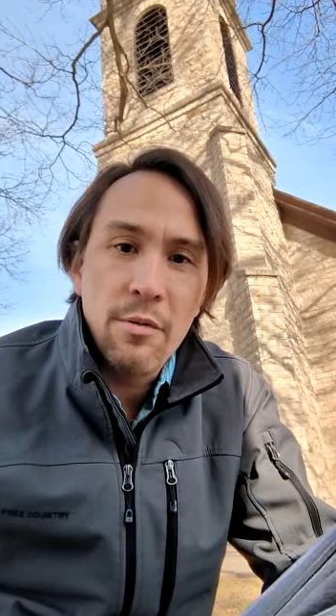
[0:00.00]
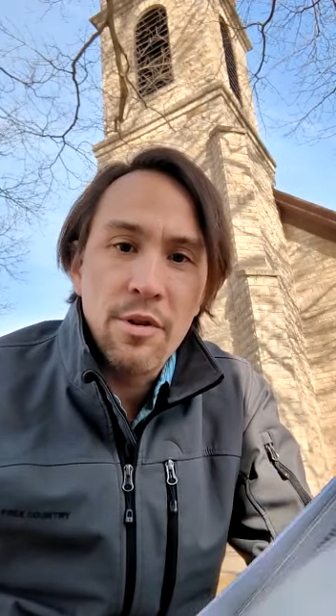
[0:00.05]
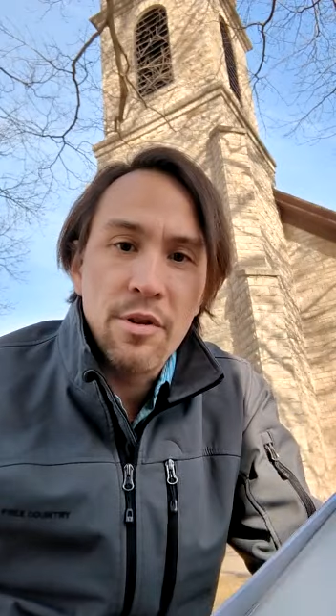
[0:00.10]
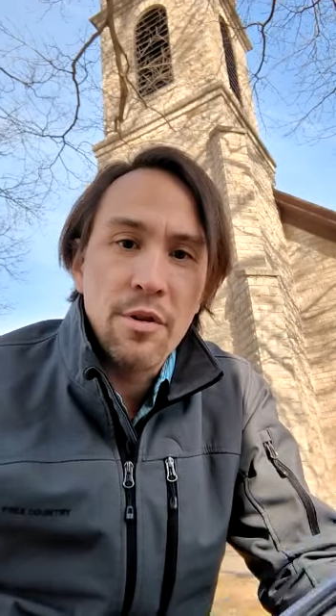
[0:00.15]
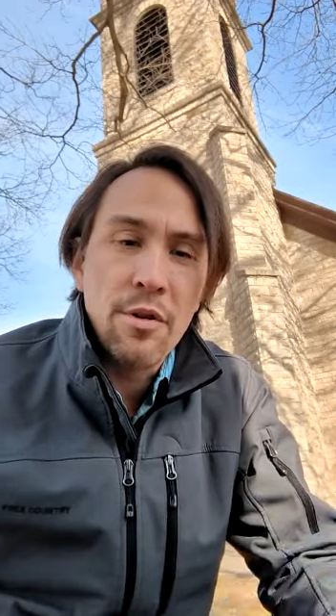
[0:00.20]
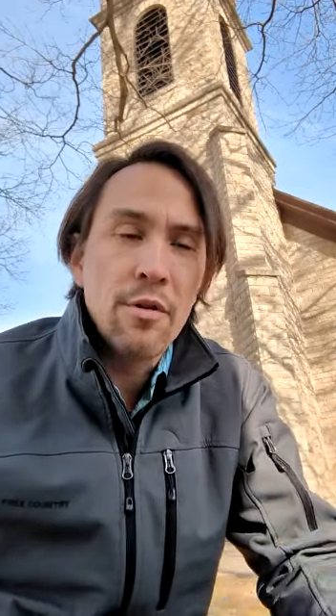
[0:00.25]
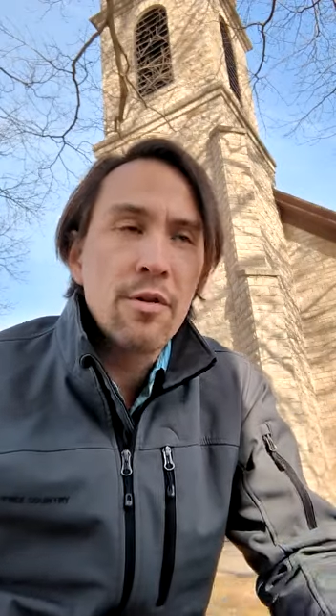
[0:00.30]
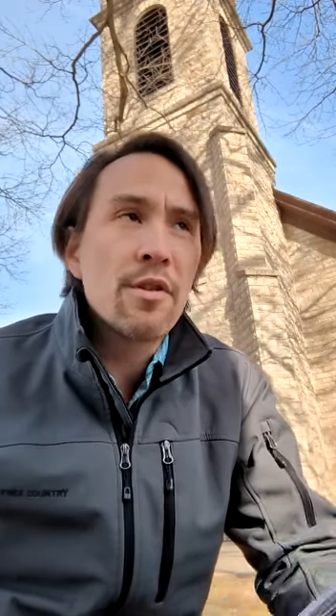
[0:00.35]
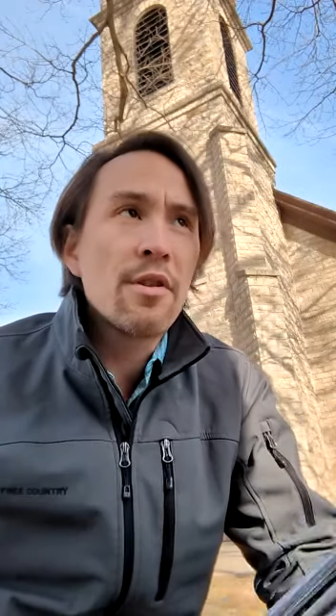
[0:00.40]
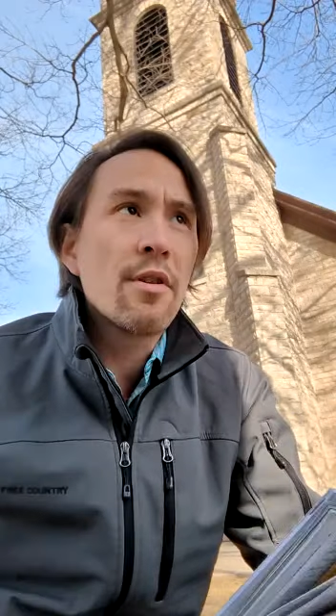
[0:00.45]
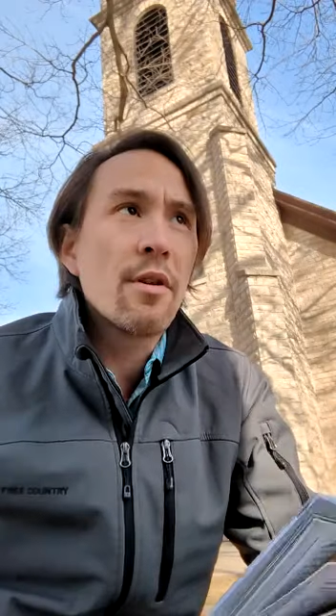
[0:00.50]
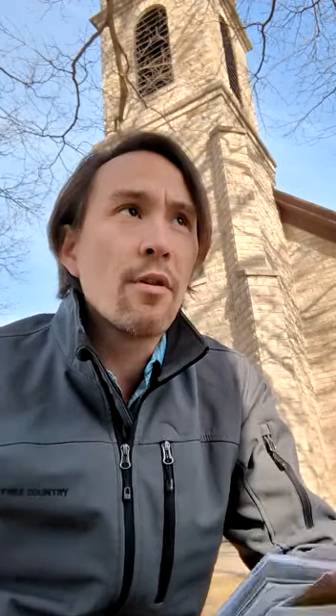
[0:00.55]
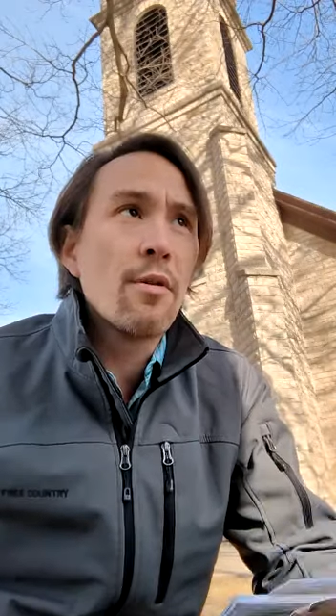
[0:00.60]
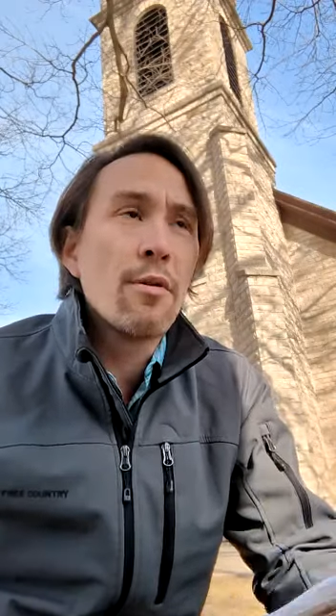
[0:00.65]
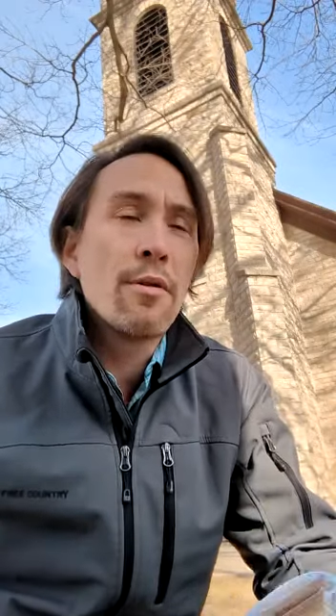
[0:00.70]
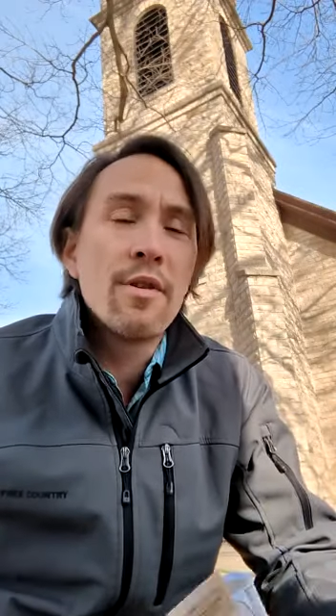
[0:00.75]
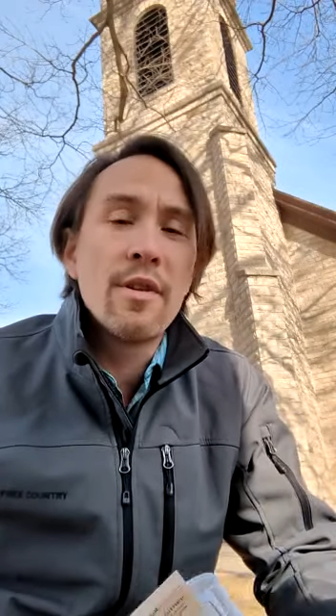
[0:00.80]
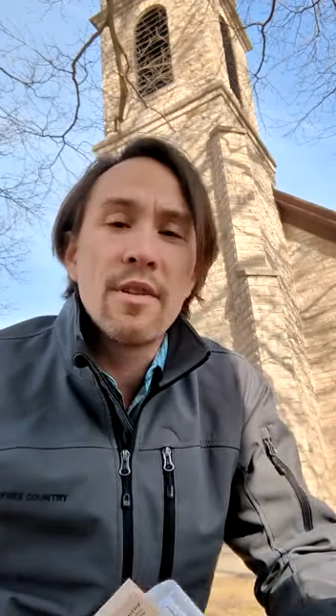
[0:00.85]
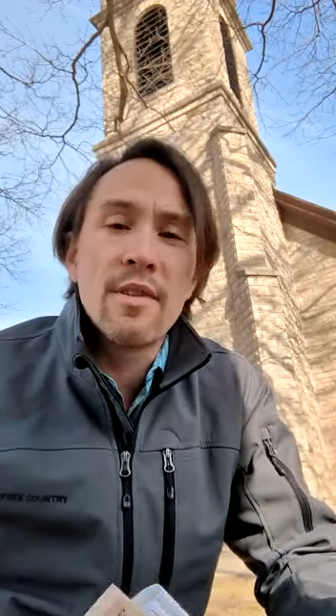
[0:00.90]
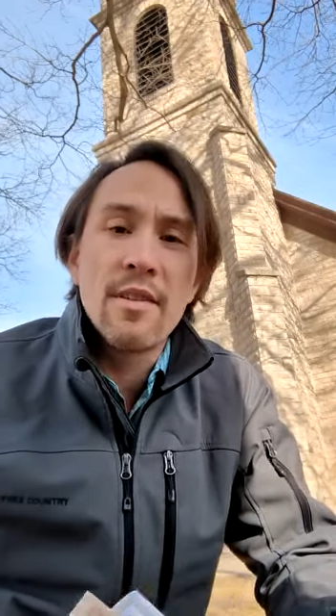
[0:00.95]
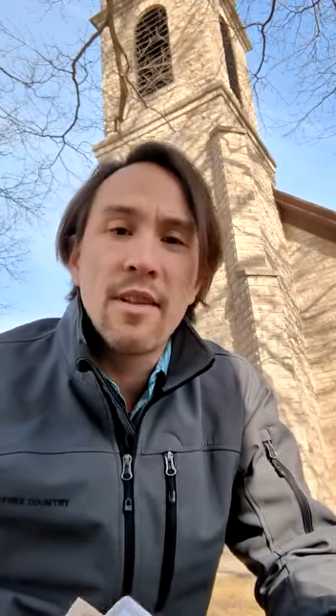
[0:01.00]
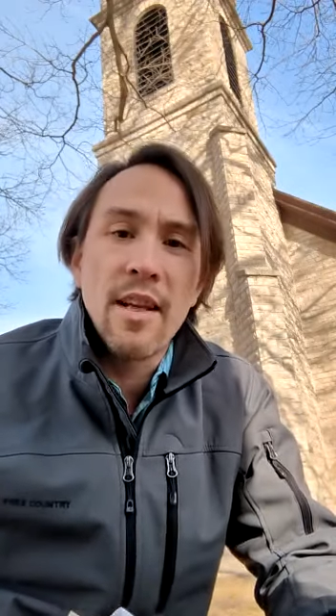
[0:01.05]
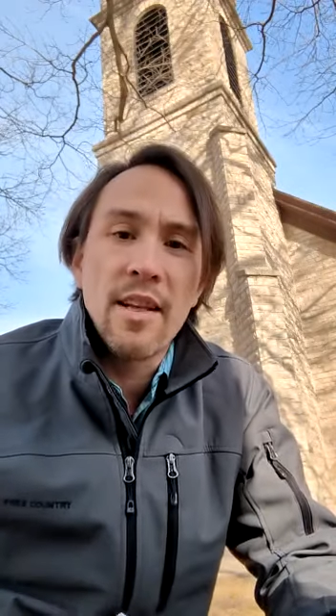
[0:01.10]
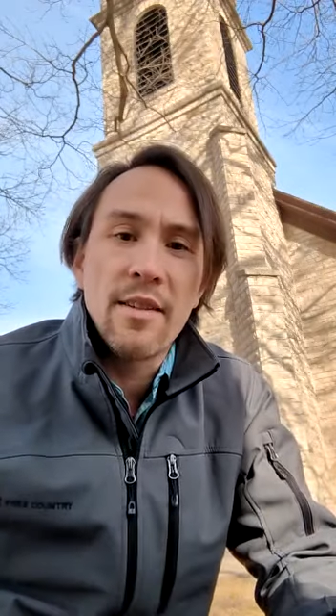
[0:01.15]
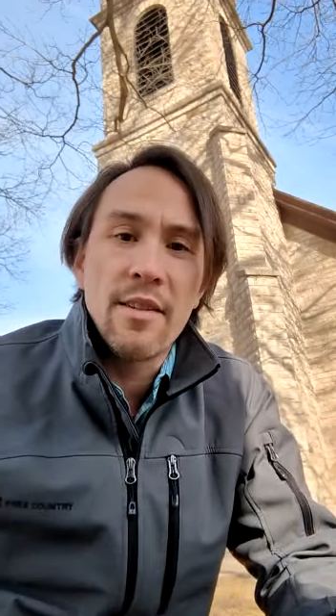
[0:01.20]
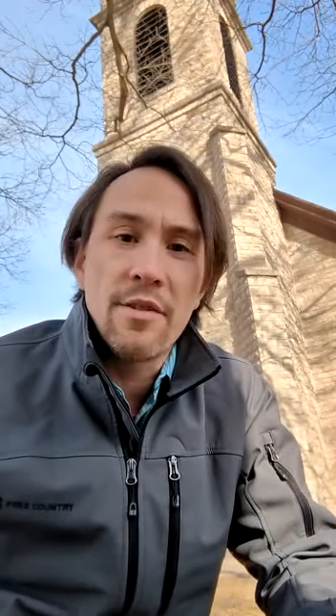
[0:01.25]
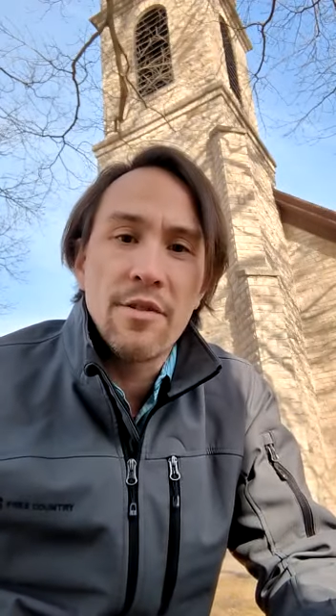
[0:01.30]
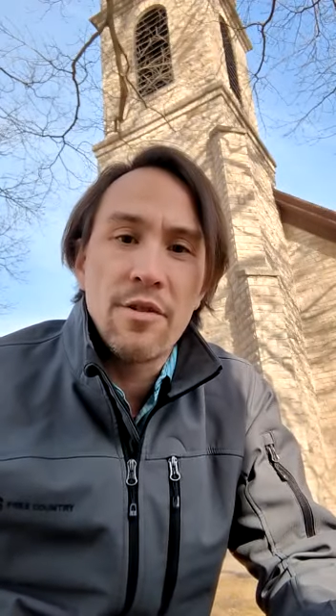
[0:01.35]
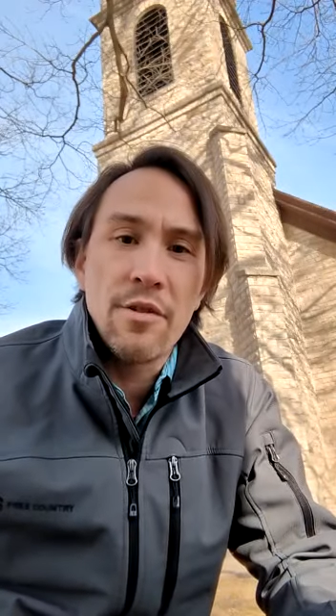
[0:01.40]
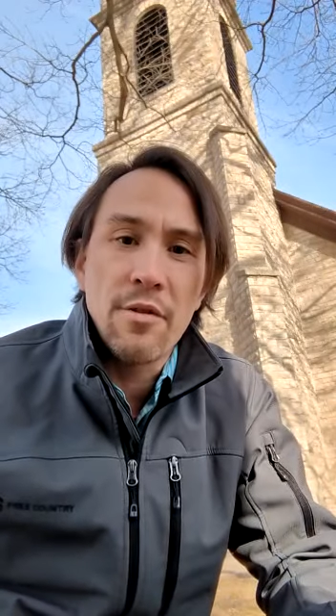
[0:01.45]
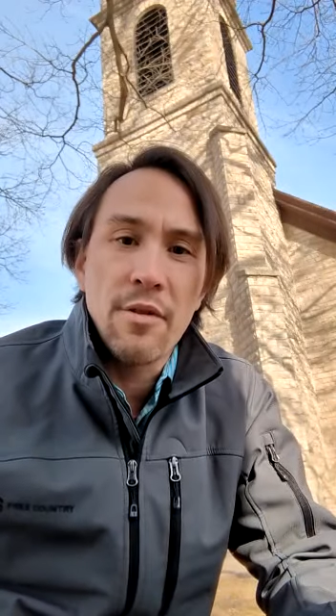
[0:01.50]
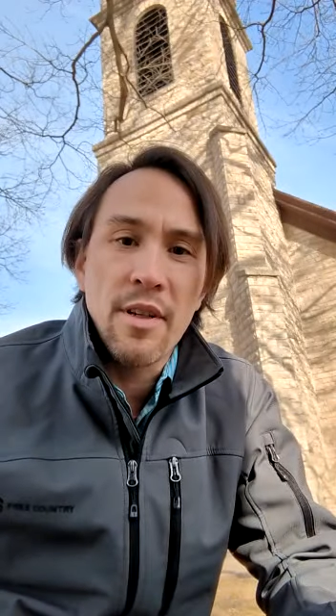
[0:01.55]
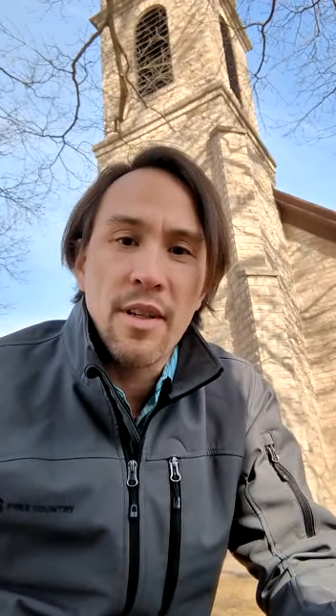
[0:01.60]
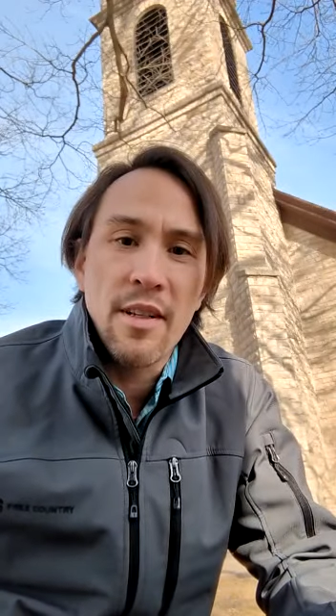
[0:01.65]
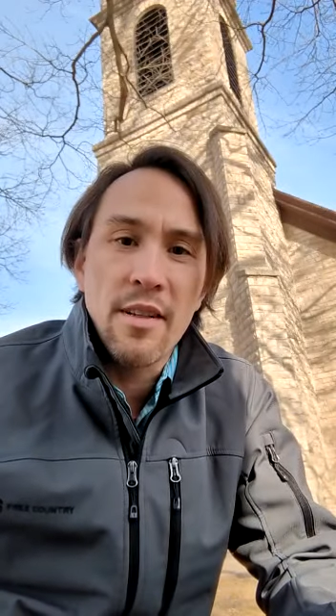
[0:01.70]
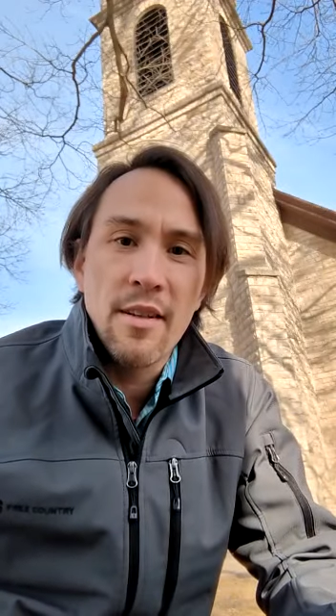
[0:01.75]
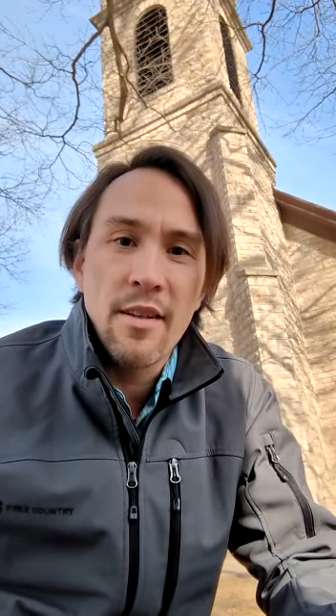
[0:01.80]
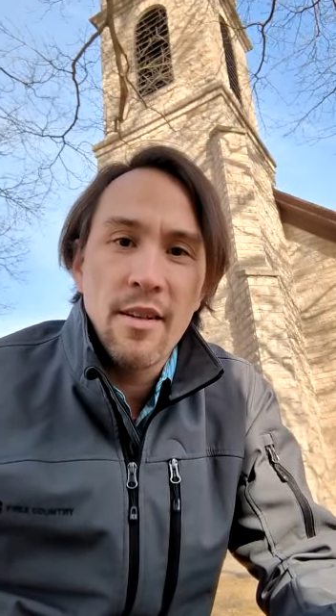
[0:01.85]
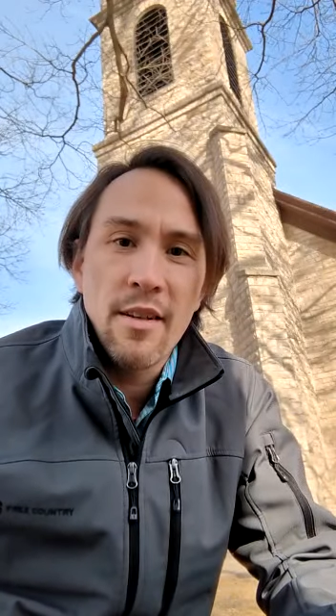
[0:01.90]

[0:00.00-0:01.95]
return to the Lord this Lenten journey